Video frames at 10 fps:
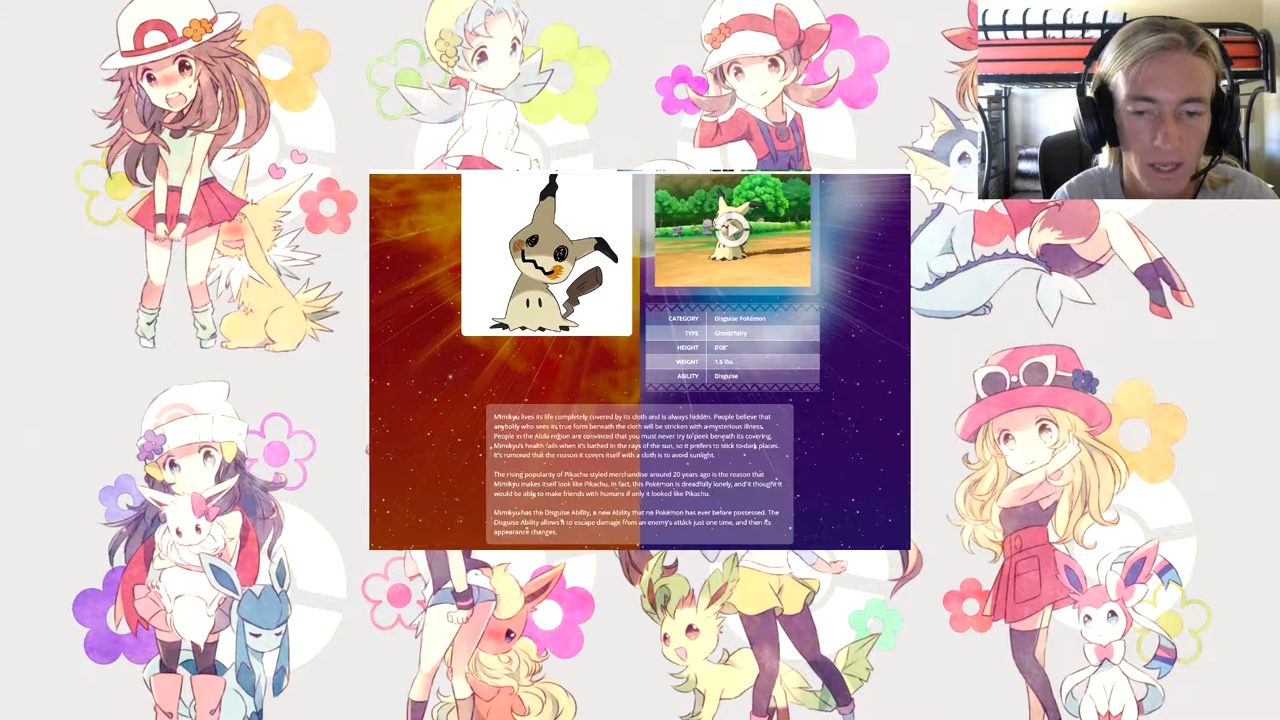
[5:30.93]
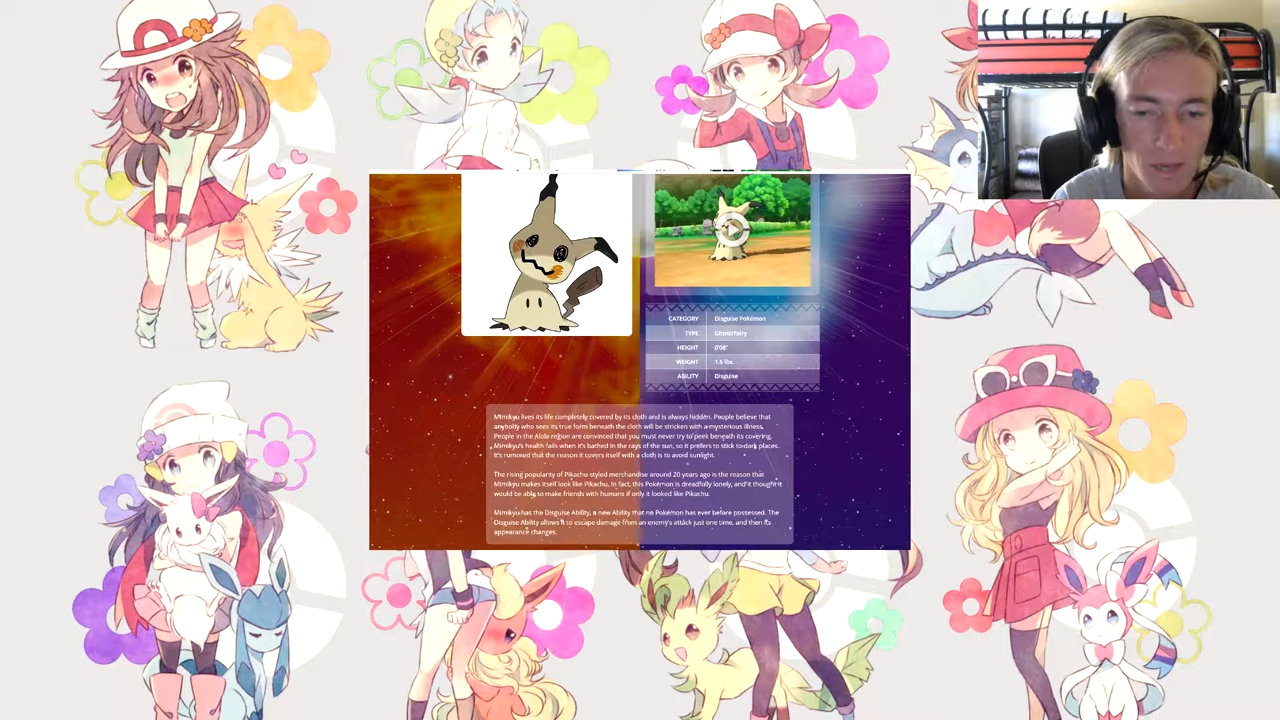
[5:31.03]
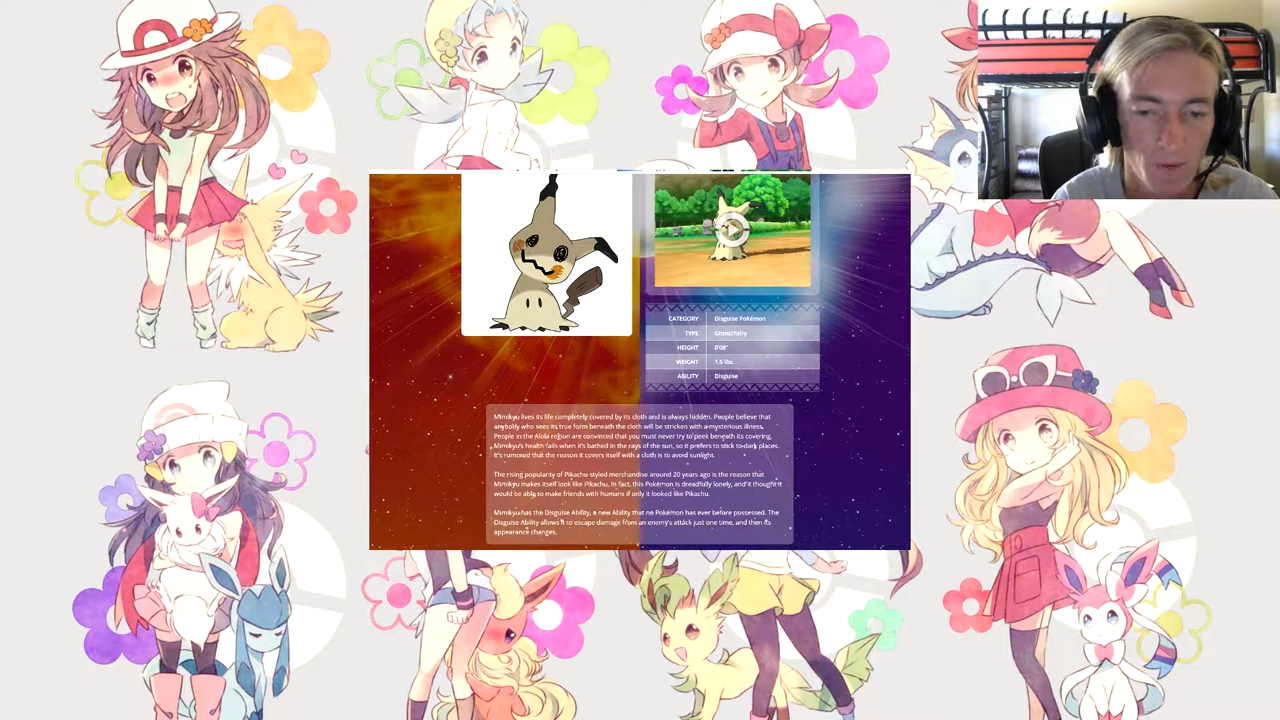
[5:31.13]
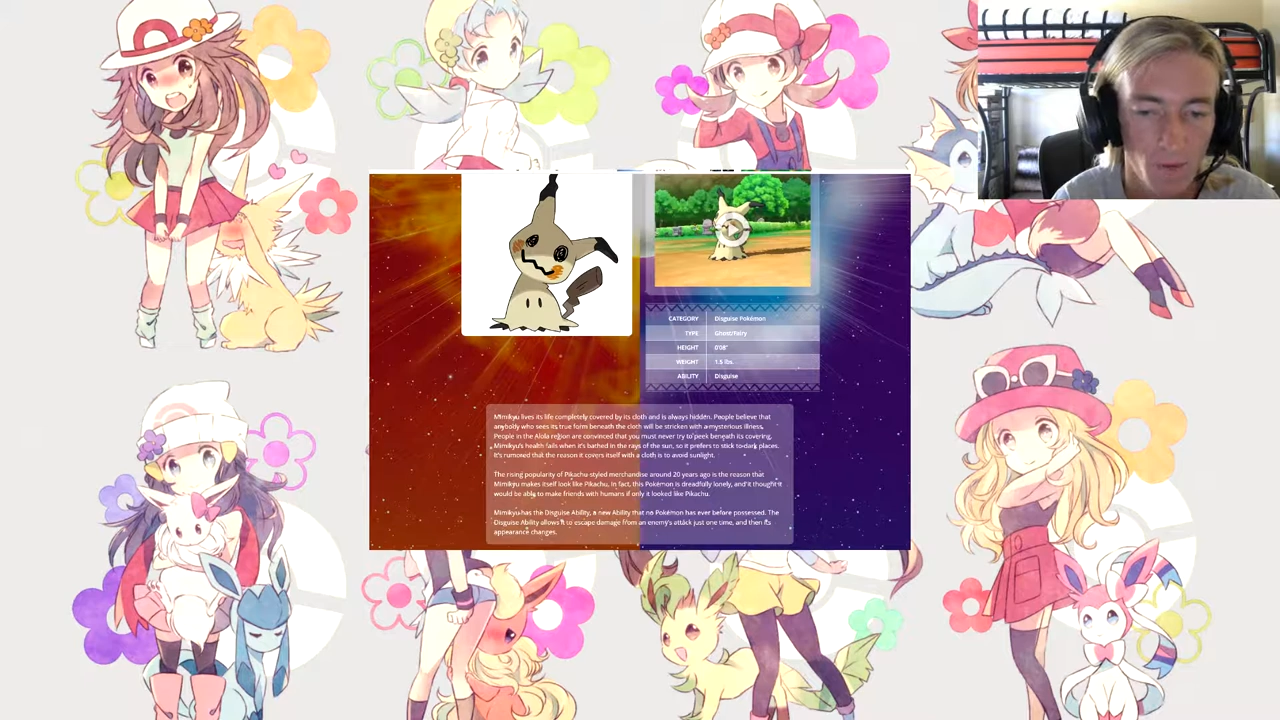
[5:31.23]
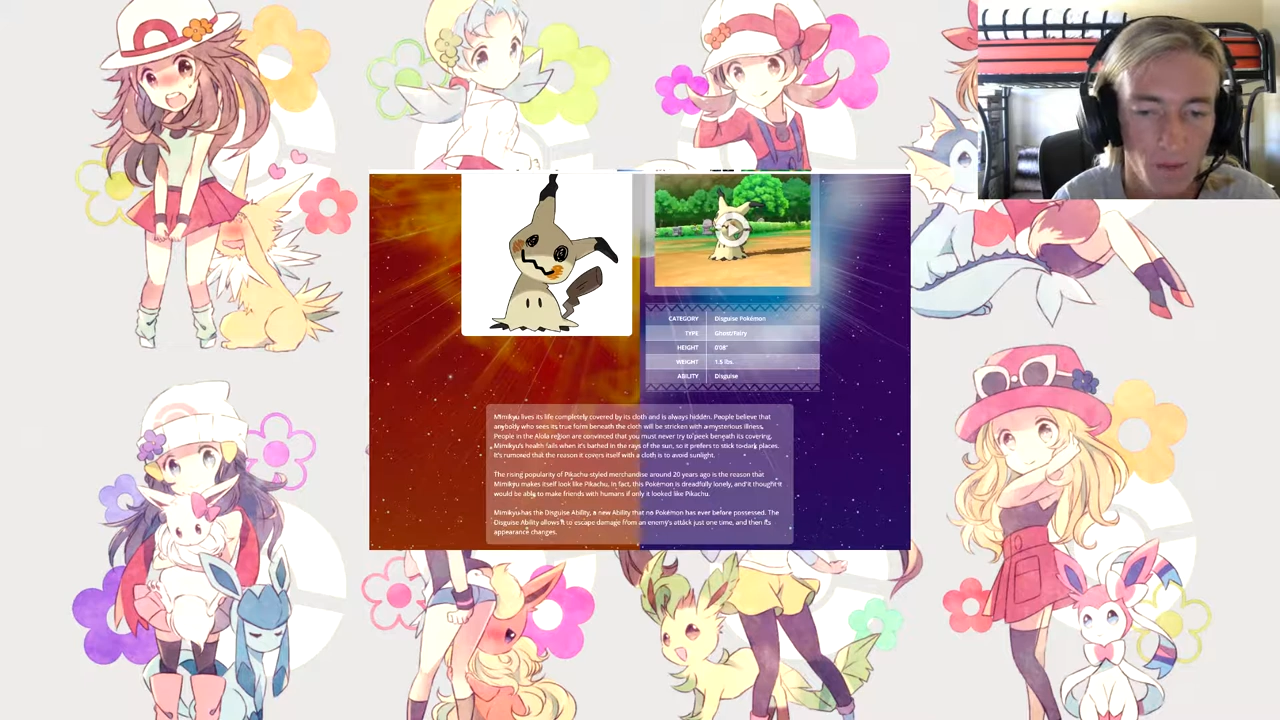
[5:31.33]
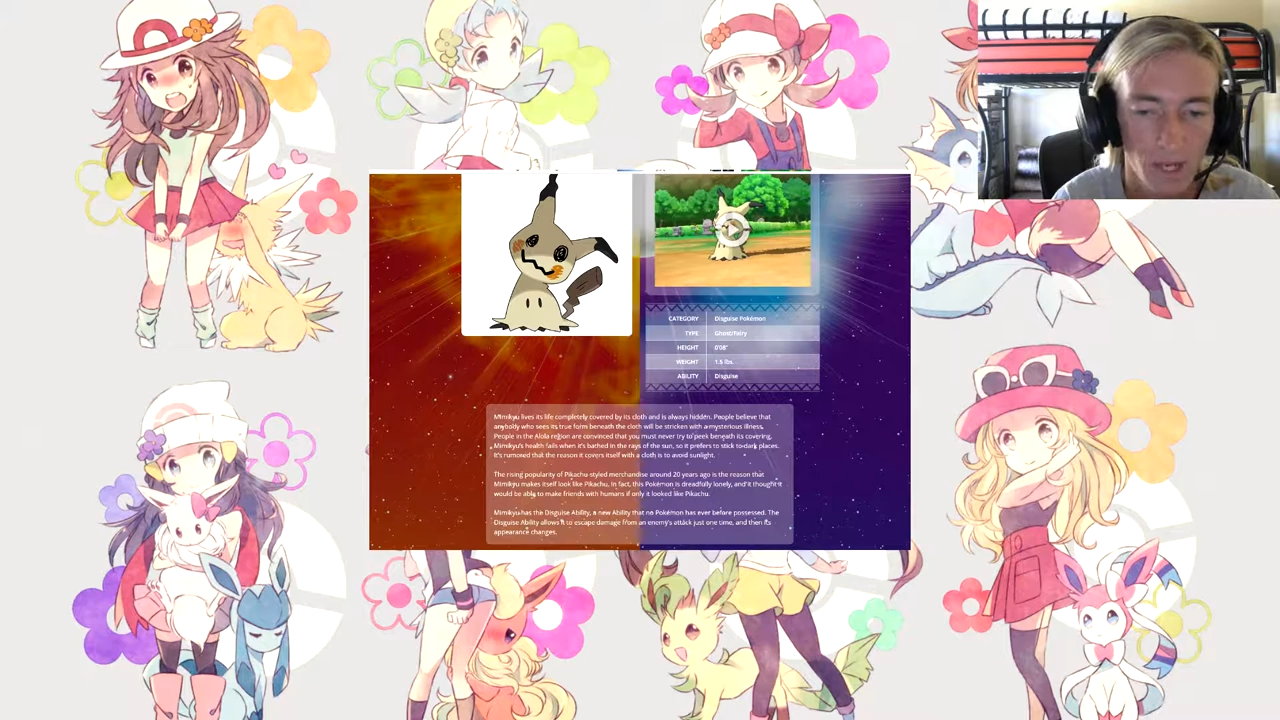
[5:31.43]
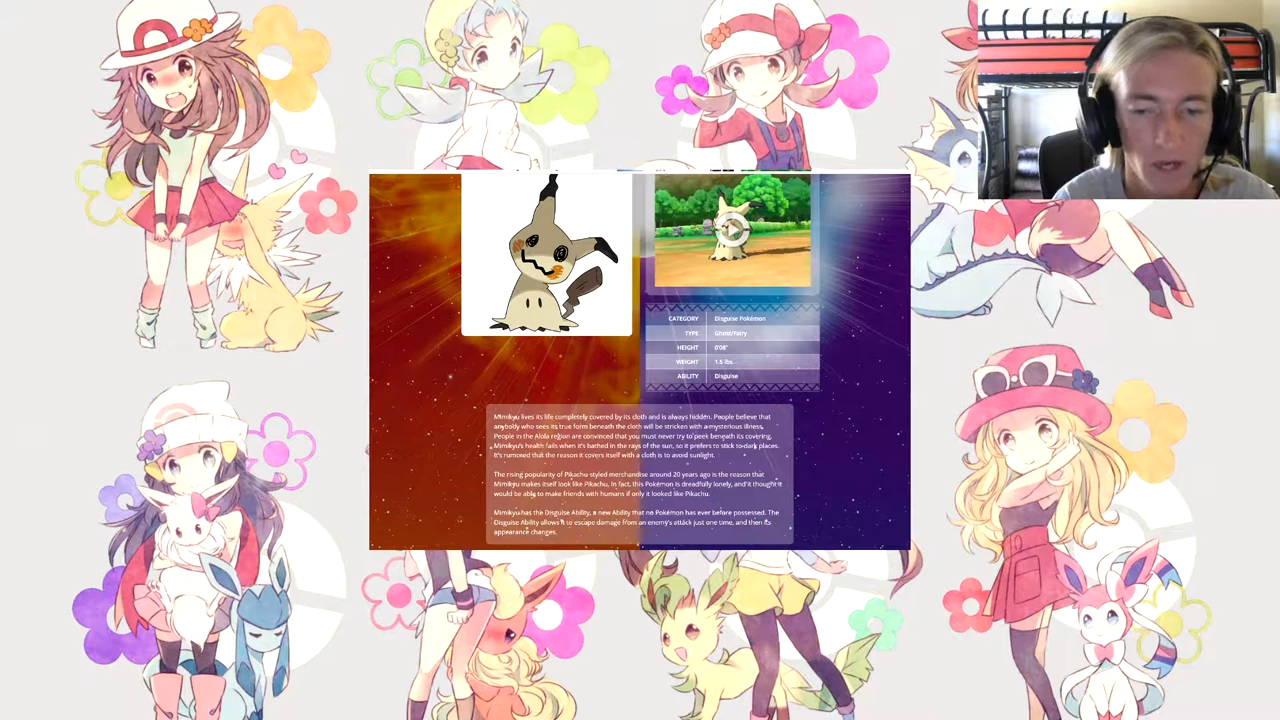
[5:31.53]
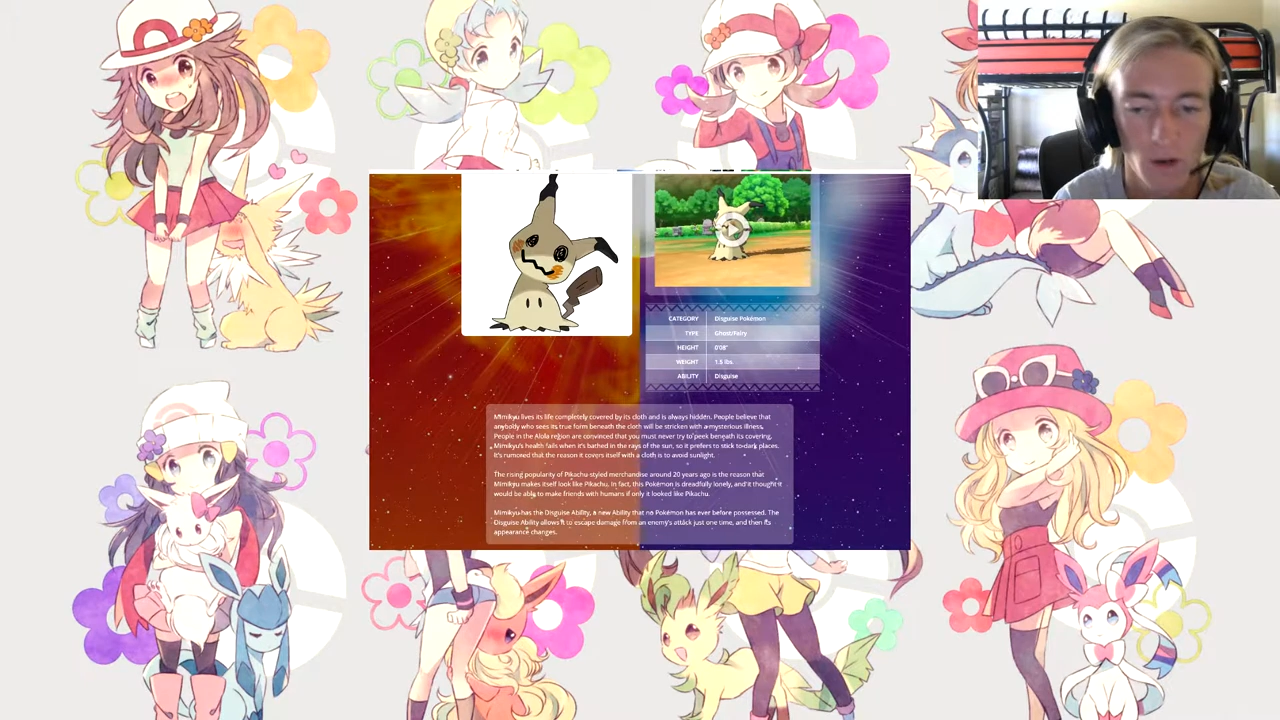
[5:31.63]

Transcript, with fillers: if only it